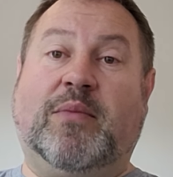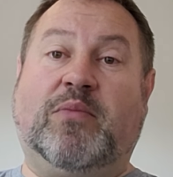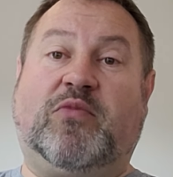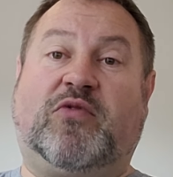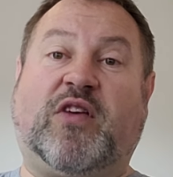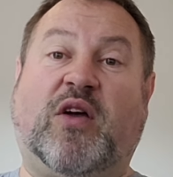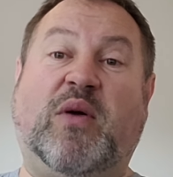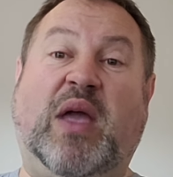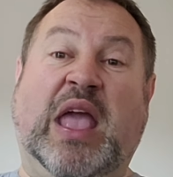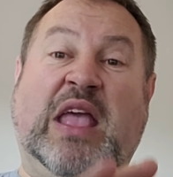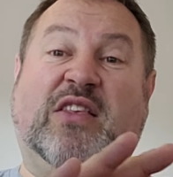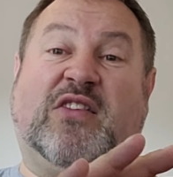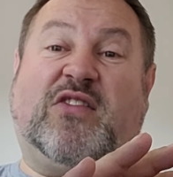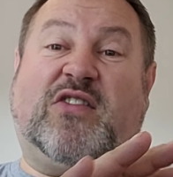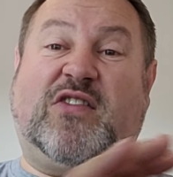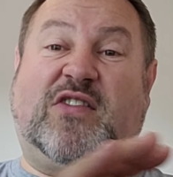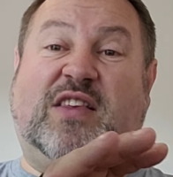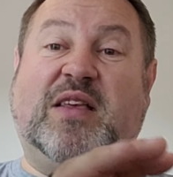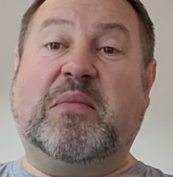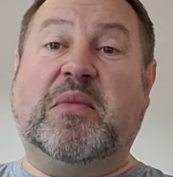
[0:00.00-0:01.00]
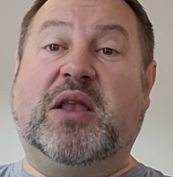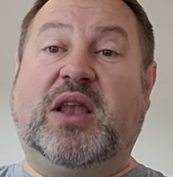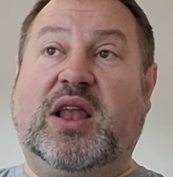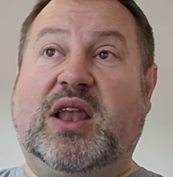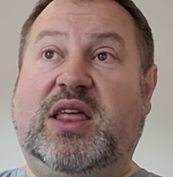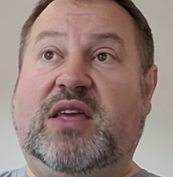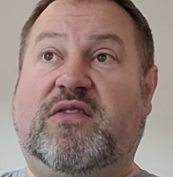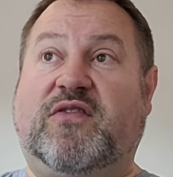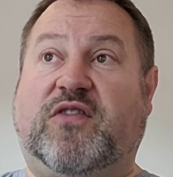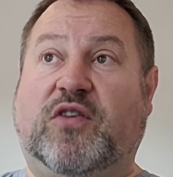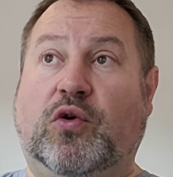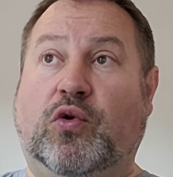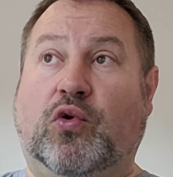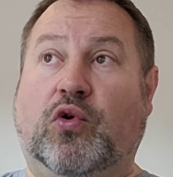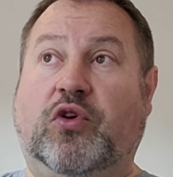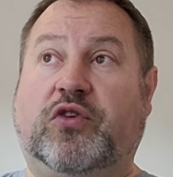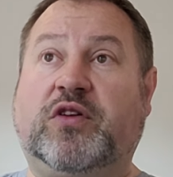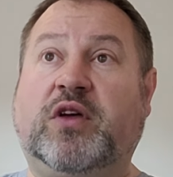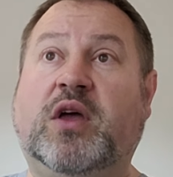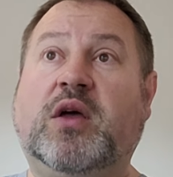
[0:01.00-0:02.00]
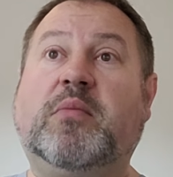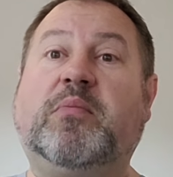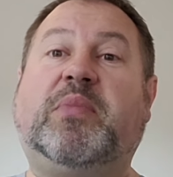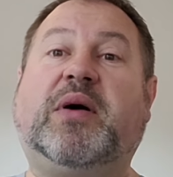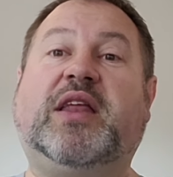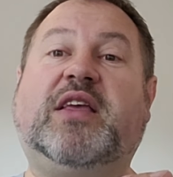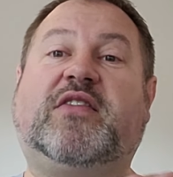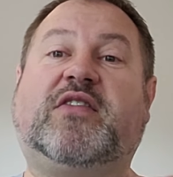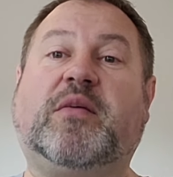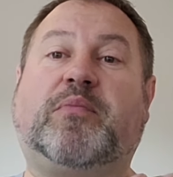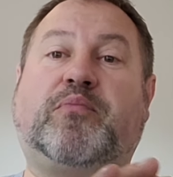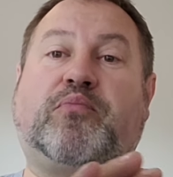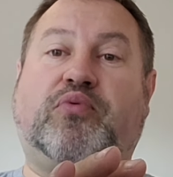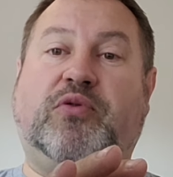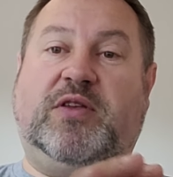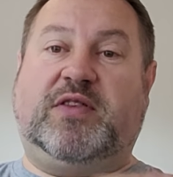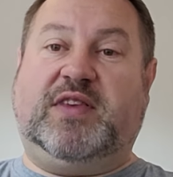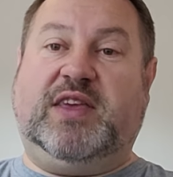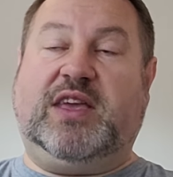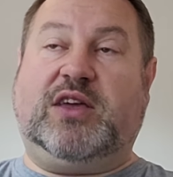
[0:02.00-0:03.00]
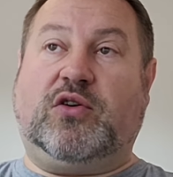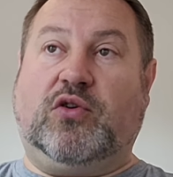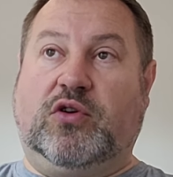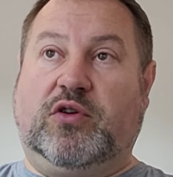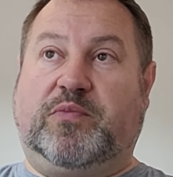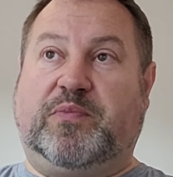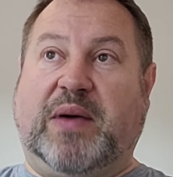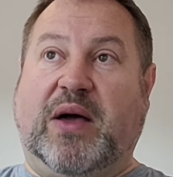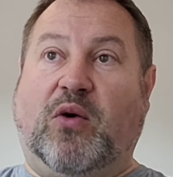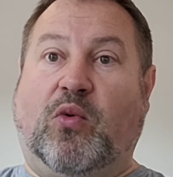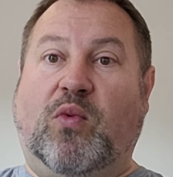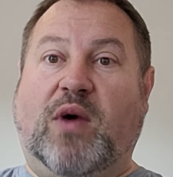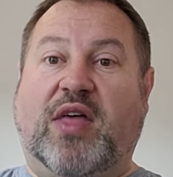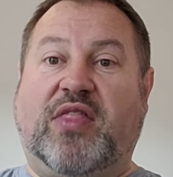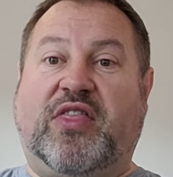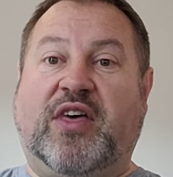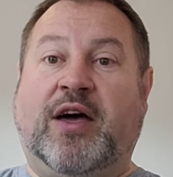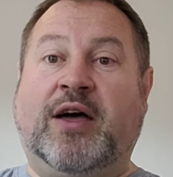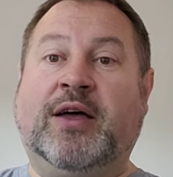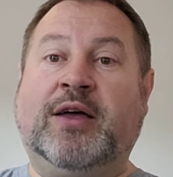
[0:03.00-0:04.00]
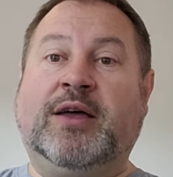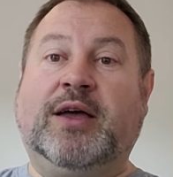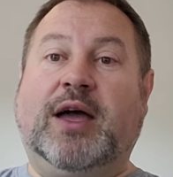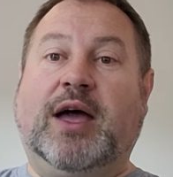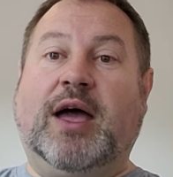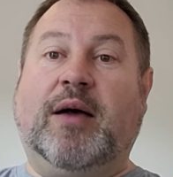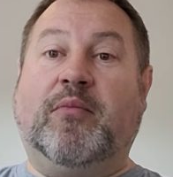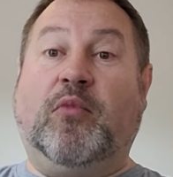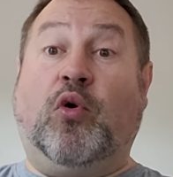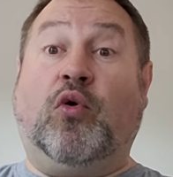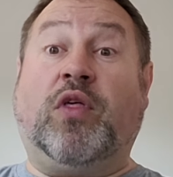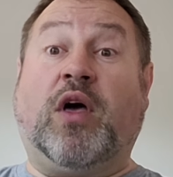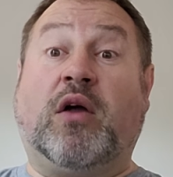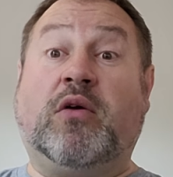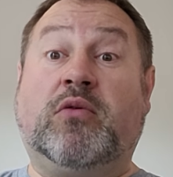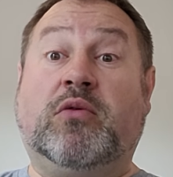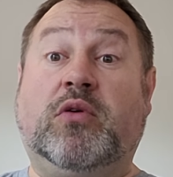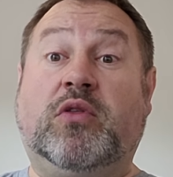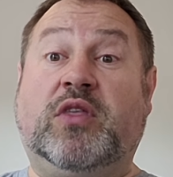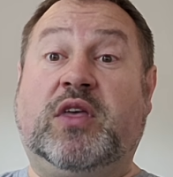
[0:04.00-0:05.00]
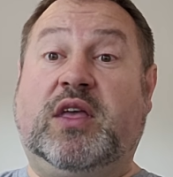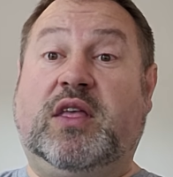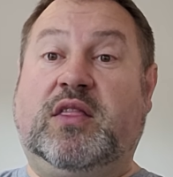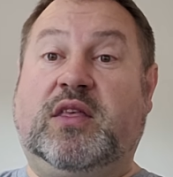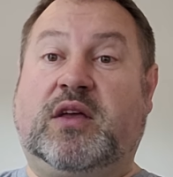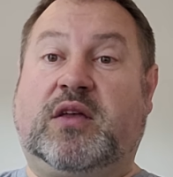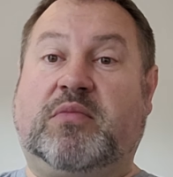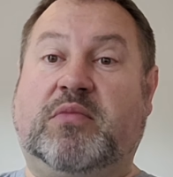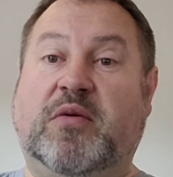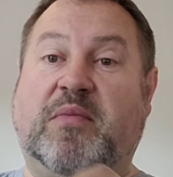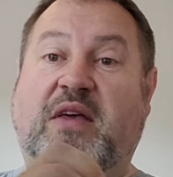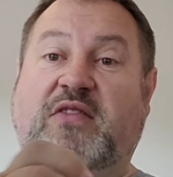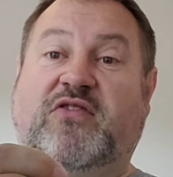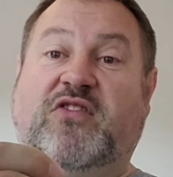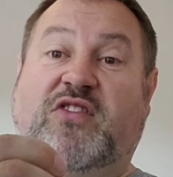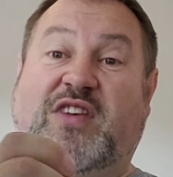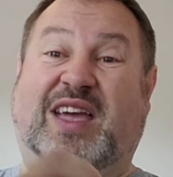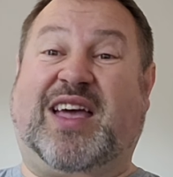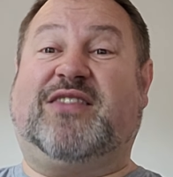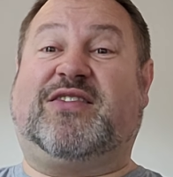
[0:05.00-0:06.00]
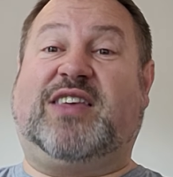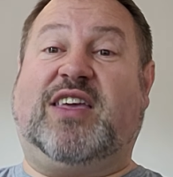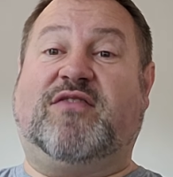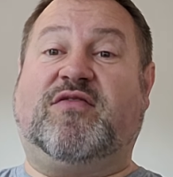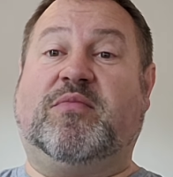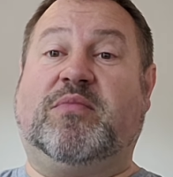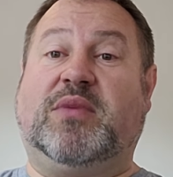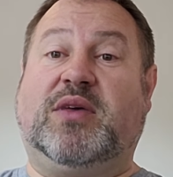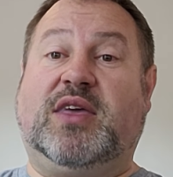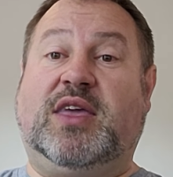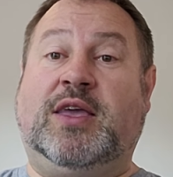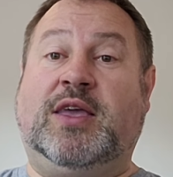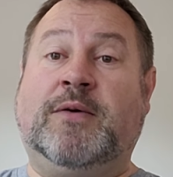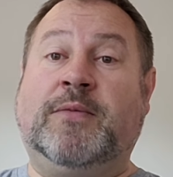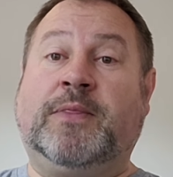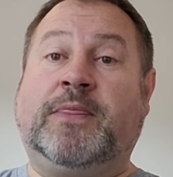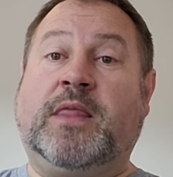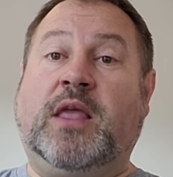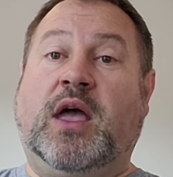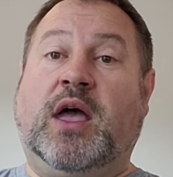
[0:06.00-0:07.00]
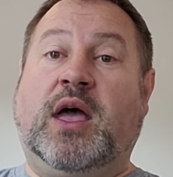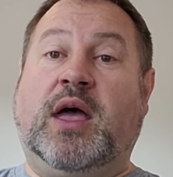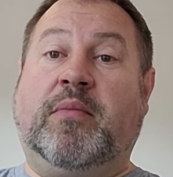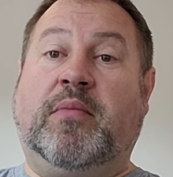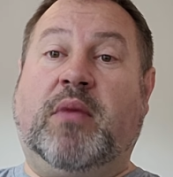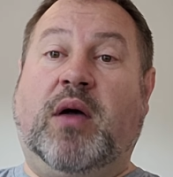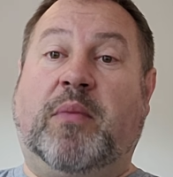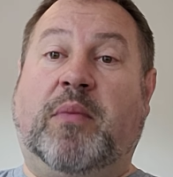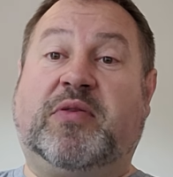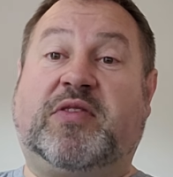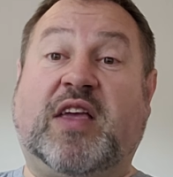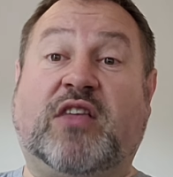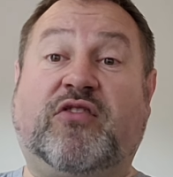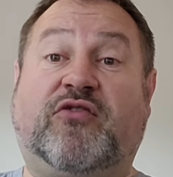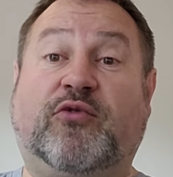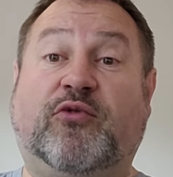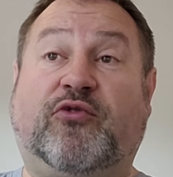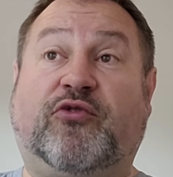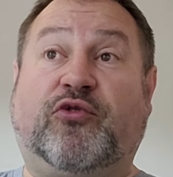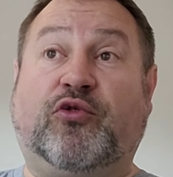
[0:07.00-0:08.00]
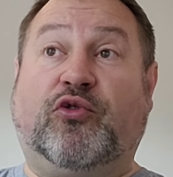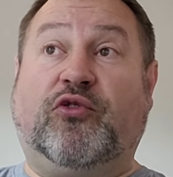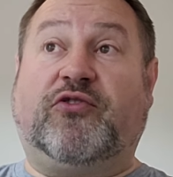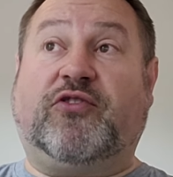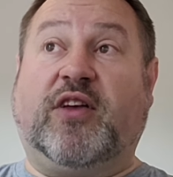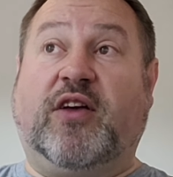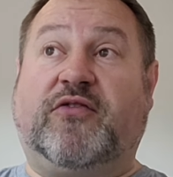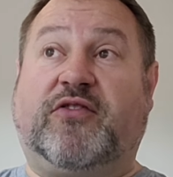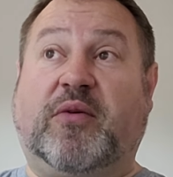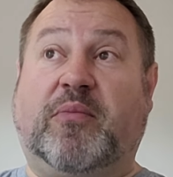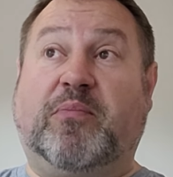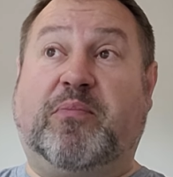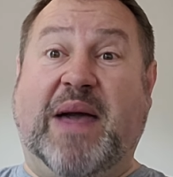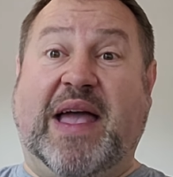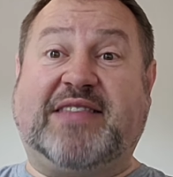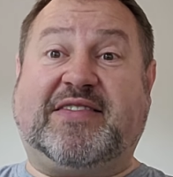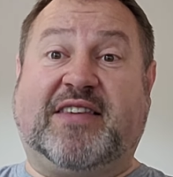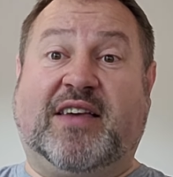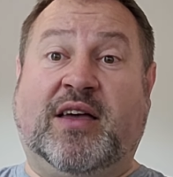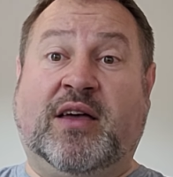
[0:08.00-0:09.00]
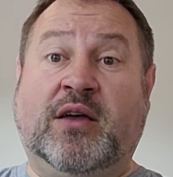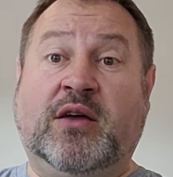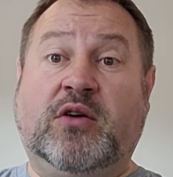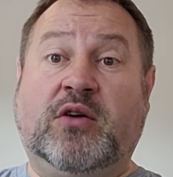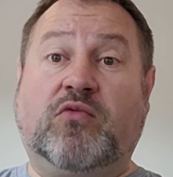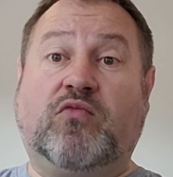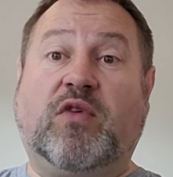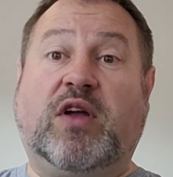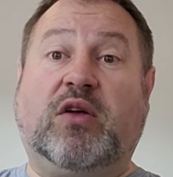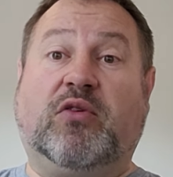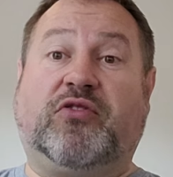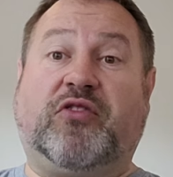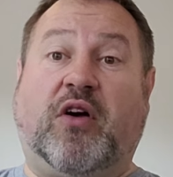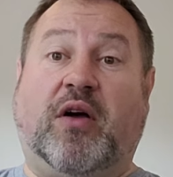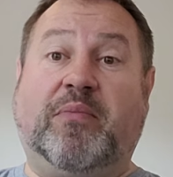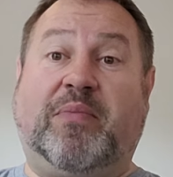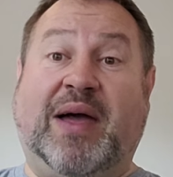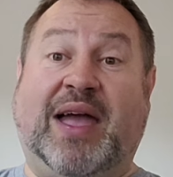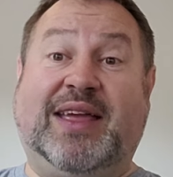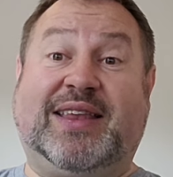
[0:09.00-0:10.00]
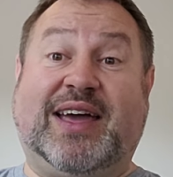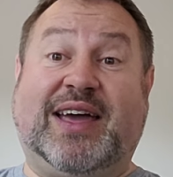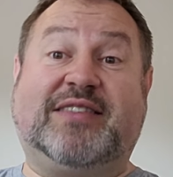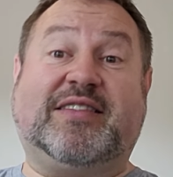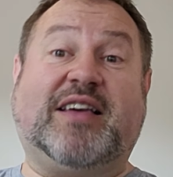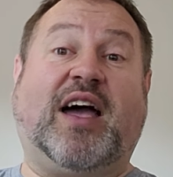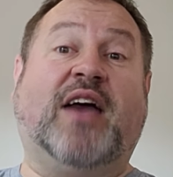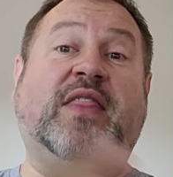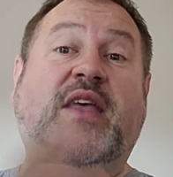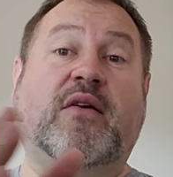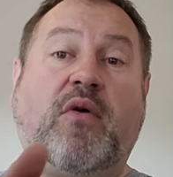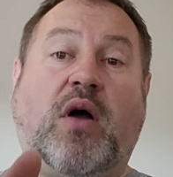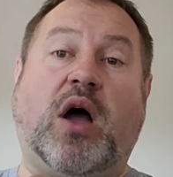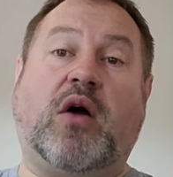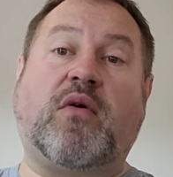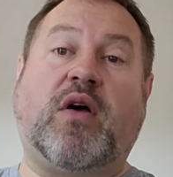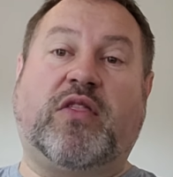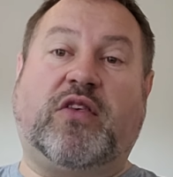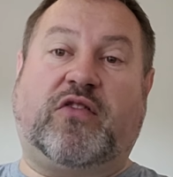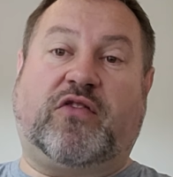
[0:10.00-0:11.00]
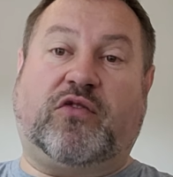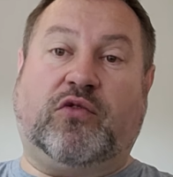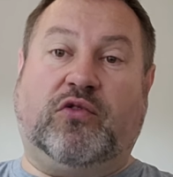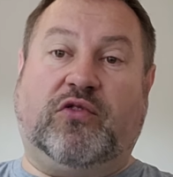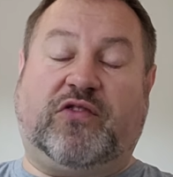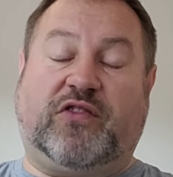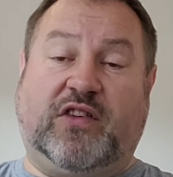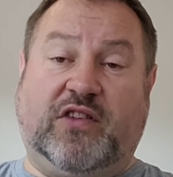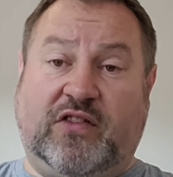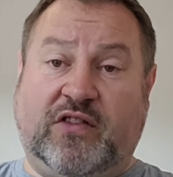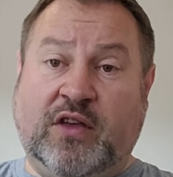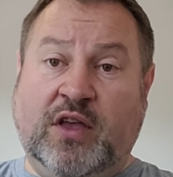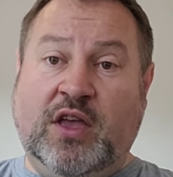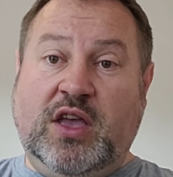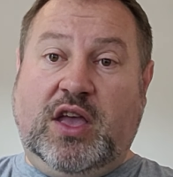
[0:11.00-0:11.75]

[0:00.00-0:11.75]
So it's similarly flawed. But it's a pretty good bellwether, although the messenger has given me a potential source of some better real-time pay data. And there are other sources.